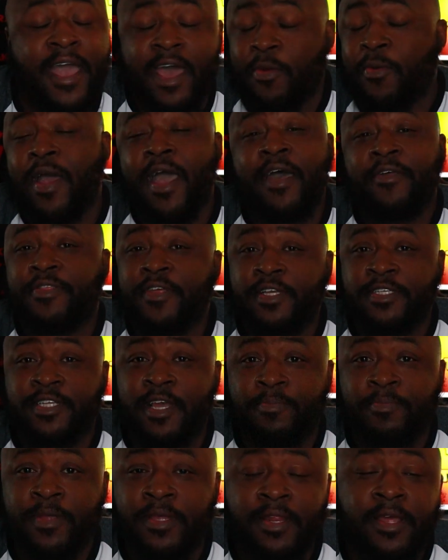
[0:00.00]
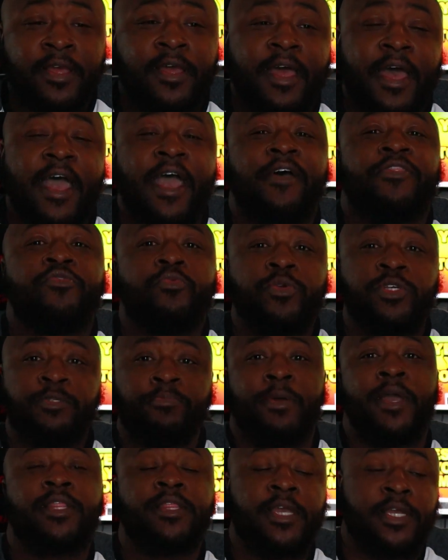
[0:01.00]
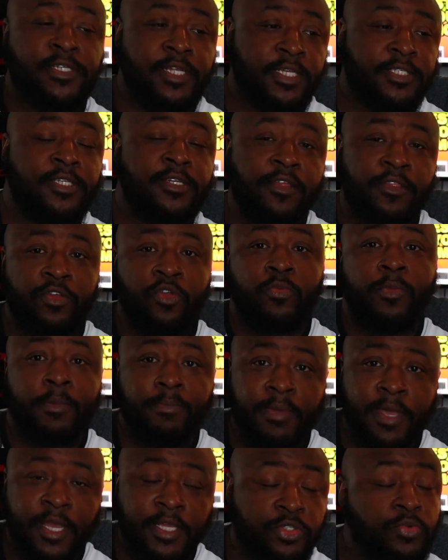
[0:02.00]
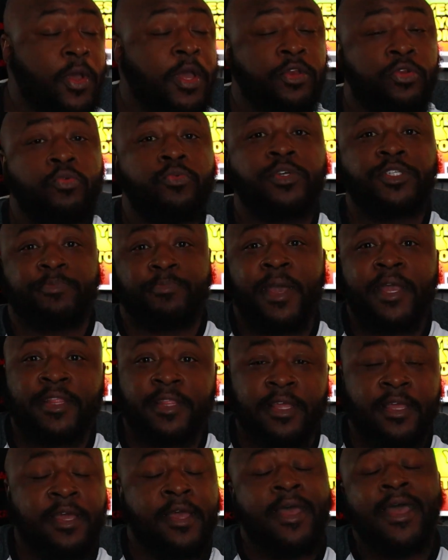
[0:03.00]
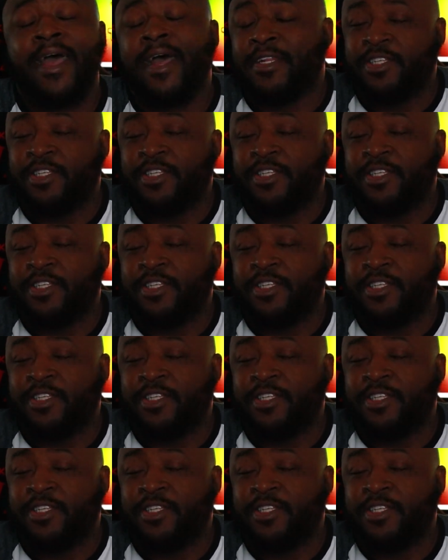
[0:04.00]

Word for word: i don't have to accept it i have to respect it because that's another human being so i do respect it